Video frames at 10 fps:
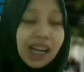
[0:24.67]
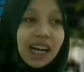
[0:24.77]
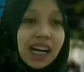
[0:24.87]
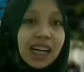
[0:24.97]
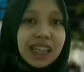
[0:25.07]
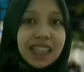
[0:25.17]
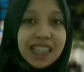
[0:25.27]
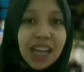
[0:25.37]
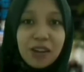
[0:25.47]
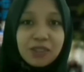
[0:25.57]
Alright,
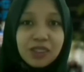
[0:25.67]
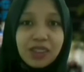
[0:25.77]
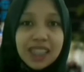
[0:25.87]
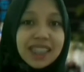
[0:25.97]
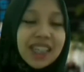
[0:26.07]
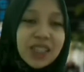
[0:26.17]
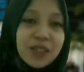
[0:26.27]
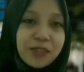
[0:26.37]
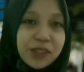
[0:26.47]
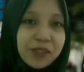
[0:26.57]
everyone. Thank you
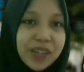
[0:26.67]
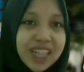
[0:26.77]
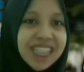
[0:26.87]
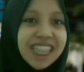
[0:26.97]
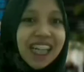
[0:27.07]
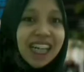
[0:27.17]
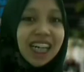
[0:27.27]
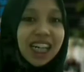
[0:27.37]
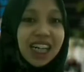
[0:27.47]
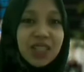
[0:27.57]
very much.
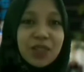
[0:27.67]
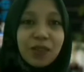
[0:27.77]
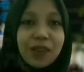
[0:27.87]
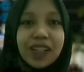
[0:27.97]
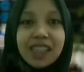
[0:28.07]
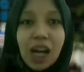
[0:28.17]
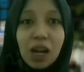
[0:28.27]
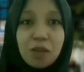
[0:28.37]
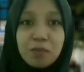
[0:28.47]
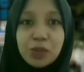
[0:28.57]
So
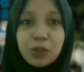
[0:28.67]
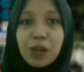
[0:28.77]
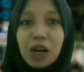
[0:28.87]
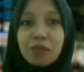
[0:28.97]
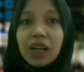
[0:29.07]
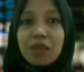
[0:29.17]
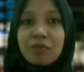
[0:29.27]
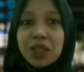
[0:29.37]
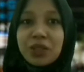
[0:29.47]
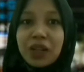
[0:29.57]
welcome to
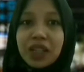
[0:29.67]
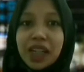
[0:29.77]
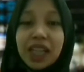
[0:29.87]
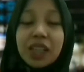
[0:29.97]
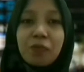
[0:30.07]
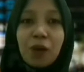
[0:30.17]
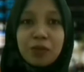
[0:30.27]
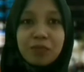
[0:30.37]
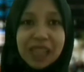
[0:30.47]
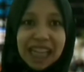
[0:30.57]
Abdurrahman Saleh Airport,
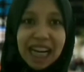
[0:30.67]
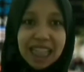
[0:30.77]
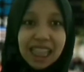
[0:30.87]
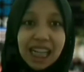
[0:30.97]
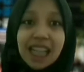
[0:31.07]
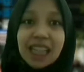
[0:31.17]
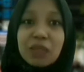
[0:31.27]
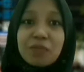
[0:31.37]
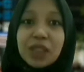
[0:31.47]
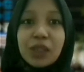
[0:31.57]
Malang. Let
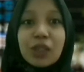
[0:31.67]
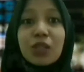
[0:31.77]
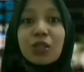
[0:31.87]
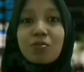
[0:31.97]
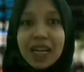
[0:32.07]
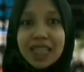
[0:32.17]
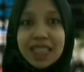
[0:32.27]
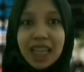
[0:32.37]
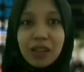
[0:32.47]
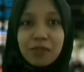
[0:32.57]
me introduce
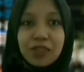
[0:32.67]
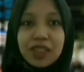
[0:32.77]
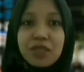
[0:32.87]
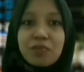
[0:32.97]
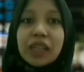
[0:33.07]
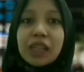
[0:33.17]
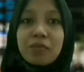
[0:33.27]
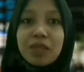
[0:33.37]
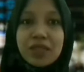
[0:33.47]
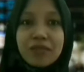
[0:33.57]
myself first. My name
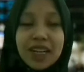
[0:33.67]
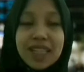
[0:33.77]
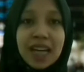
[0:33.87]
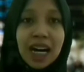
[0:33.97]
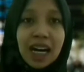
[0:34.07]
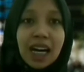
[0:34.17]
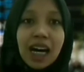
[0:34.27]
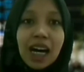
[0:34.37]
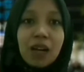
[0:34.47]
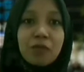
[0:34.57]
is Faizah.
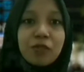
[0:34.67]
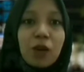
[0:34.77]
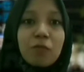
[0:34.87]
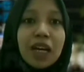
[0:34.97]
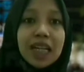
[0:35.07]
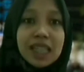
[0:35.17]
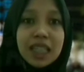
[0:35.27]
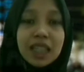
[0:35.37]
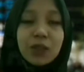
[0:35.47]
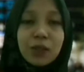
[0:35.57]
I'm from
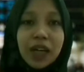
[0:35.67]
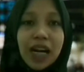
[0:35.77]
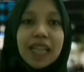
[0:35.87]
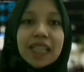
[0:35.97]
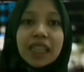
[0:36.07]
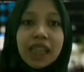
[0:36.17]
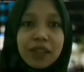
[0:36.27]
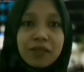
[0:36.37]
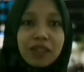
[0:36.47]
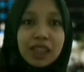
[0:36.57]
XC Tour and
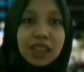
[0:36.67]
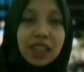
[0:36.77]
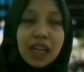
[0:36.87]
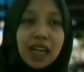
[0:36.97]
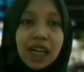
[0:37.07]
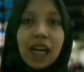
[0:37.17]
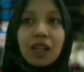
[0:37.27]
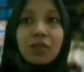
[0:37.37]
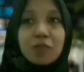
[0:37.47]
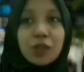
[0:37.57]
Travel, and
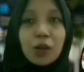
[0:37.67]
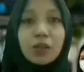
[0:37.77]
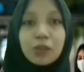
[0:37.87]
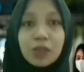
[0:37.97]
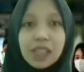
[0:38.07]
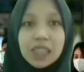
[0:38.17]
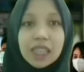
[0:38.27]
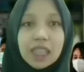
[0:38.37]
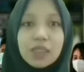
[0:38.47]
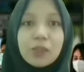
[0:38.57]
I'll be your tour
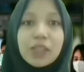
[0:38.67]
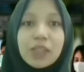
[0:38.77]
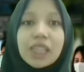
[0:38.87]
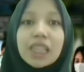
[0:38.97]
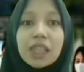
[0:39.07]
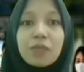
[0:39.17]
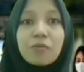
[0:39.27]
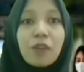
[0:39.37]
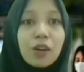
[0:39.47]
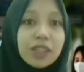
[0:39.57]
leader during the trip
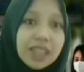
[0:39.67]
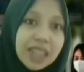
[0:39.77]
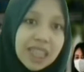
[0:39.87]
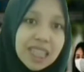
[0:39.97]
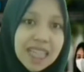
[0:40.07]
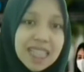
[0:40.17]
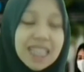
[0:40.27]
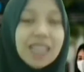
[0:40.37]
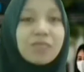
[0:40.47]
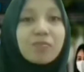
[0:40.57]
for 3 days
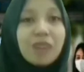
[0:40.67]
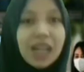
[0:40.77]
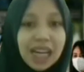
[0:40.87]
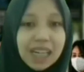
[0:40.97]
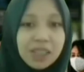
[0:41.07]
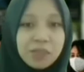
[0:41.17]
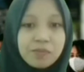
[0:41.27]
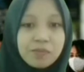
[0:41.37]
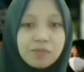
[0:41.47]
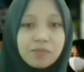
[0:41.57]
in Malang.
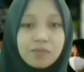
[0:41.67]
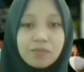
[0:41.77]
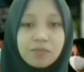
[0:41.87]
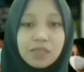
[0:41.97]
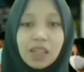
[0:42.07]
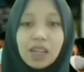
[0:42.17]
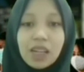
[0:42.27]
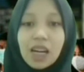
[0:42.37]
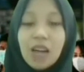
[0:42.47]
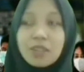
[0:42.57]

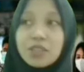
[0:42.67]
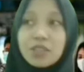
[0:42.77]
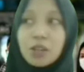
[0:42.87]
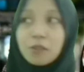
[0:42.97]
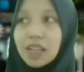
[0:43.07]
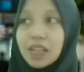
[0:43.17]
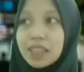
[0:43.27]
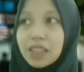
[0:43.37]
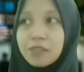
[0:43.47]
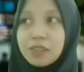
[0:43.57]
How is your flight,
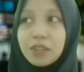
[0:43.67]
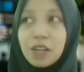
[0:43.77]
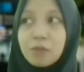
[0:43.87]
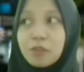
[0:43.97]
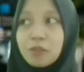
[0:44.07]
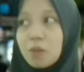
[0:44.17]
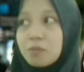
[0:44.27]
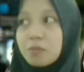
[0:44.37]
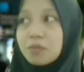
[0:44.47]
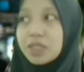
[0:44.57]
everyone, from
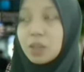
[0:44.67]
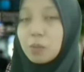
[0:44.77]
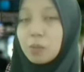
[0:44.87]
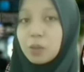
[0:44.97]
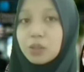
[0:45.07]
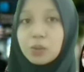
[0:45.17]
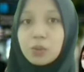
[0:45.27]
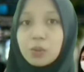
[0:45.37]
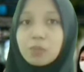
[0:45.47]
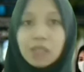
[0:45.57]
Singapore
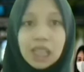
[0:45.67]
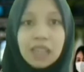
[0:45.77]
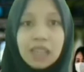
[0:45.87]
to Malang?